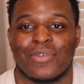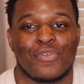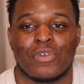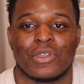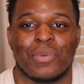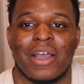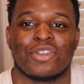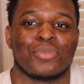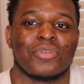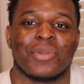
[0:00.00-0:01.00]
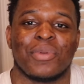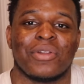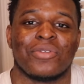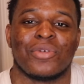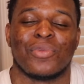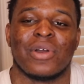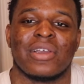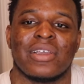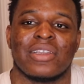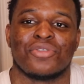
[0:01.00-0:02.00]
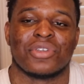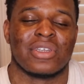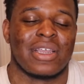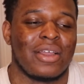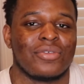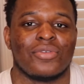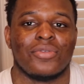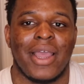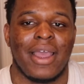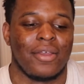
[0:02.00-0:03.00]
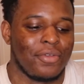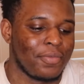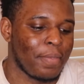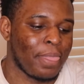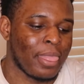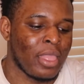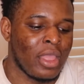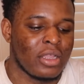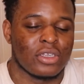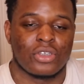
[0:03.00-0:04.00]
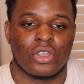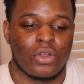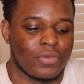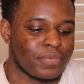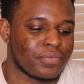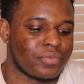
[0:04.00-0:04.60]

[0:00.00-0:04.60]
fully possible depending on what interest account you have. So